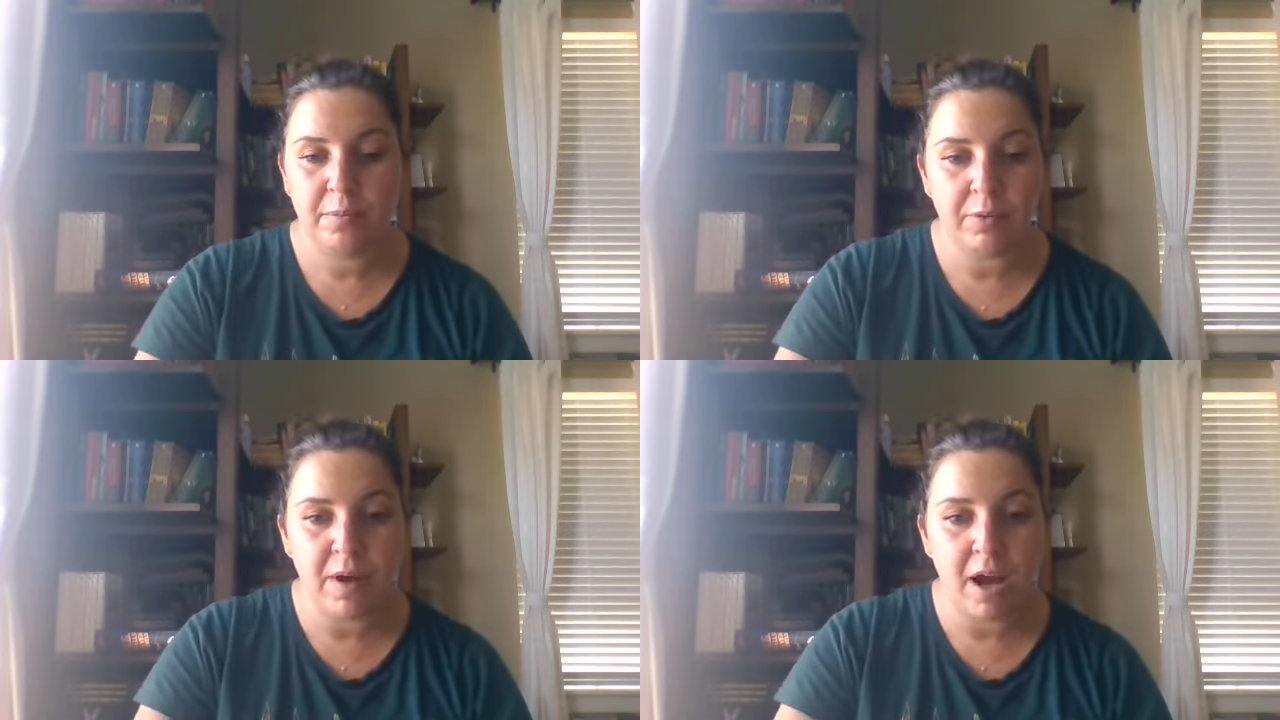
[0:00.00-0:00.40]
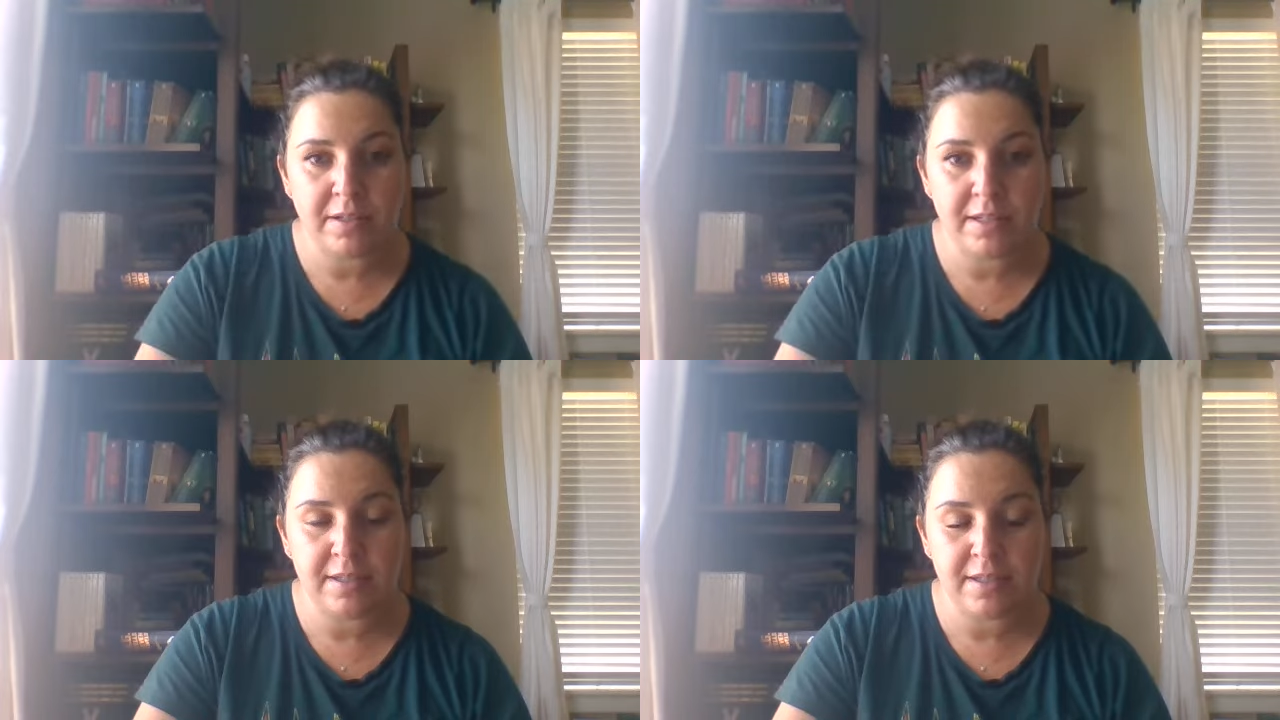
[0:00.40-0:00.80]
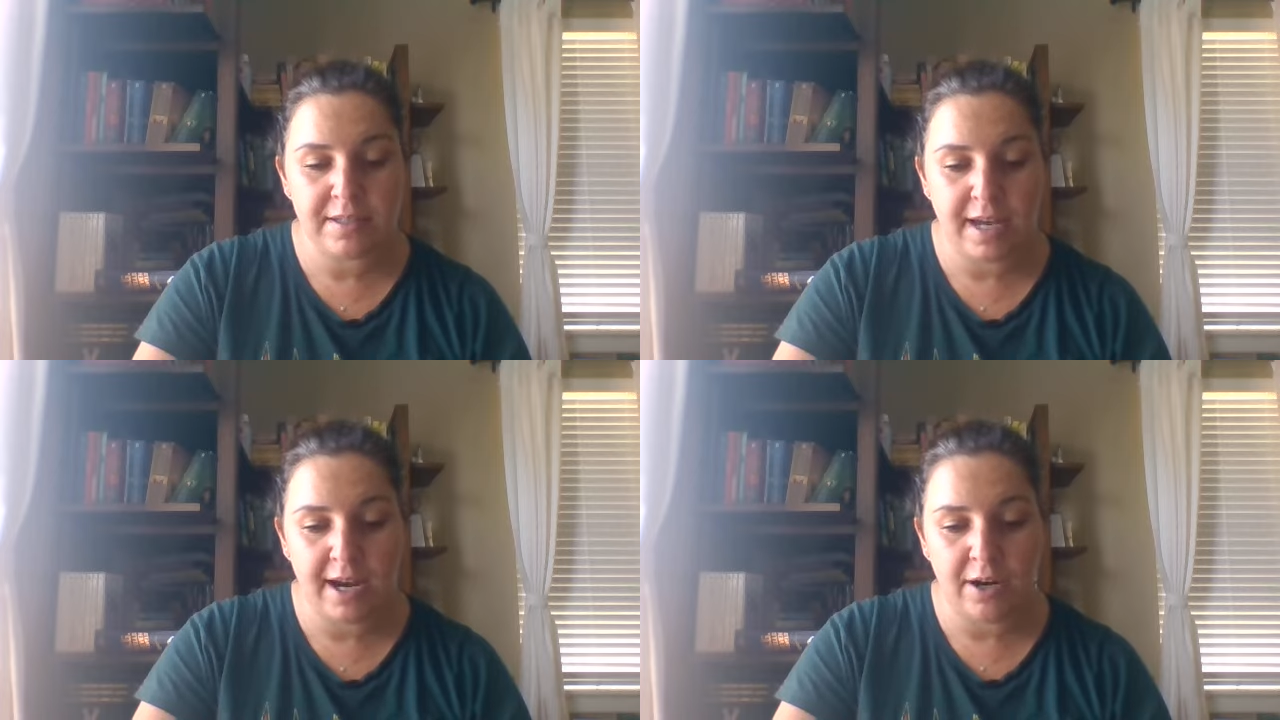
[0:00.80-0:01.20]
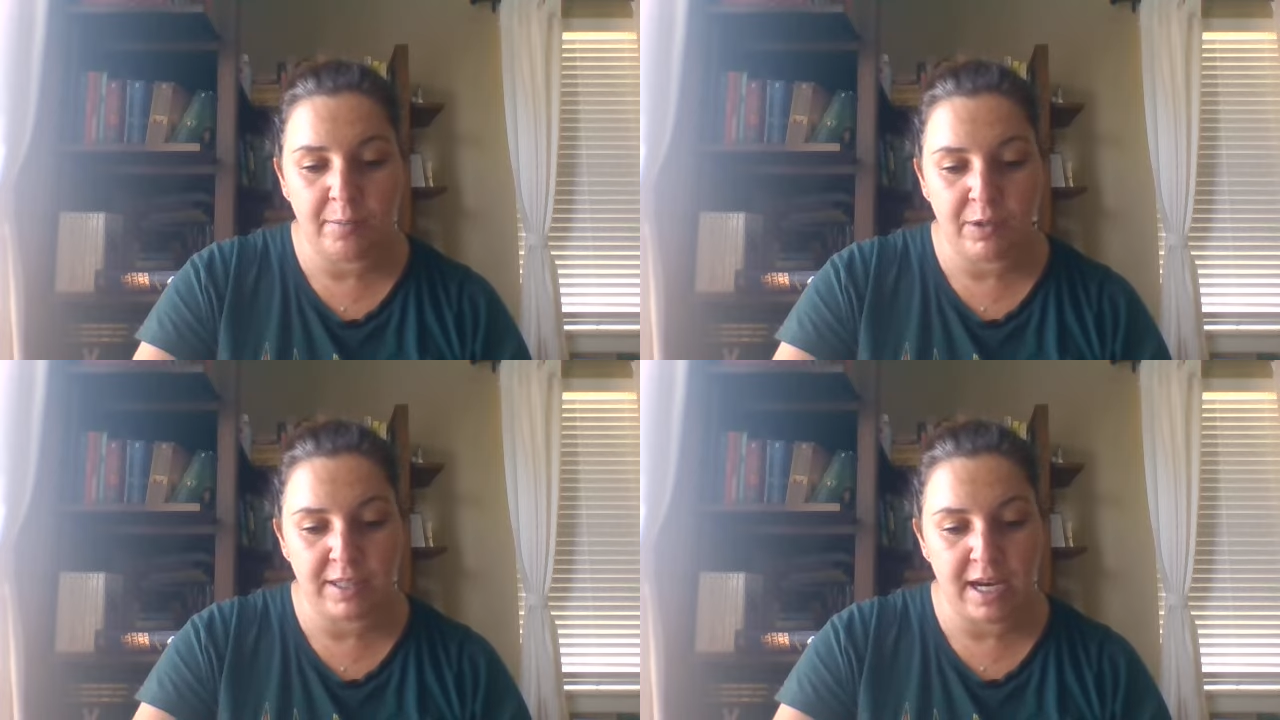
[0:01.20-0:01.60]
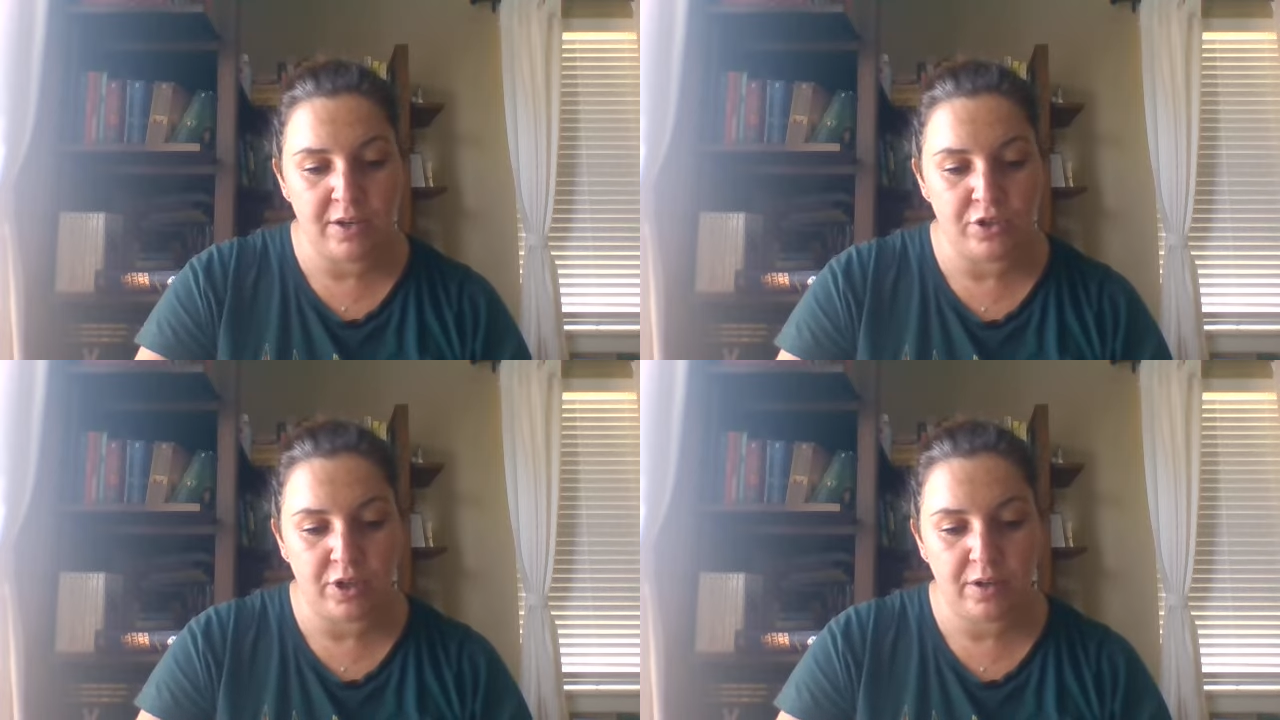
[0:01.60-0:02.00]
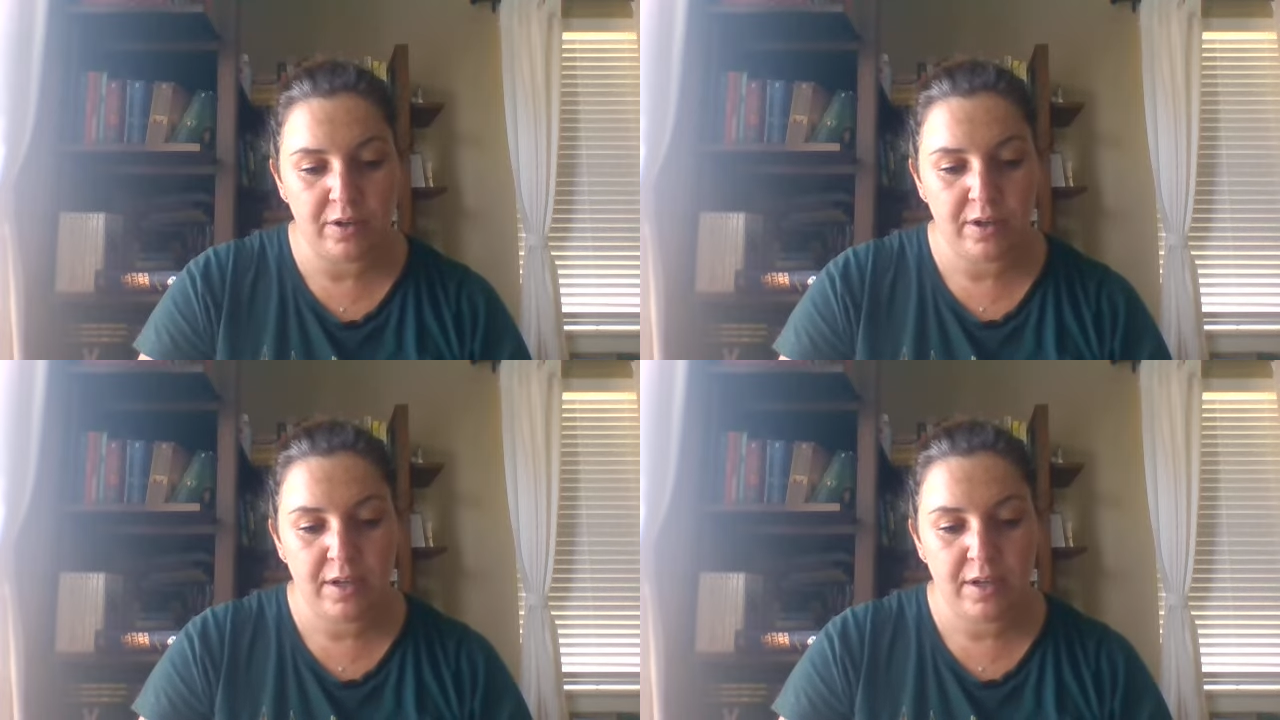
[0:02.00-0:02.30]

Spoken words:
But Roxy's in terrible danger.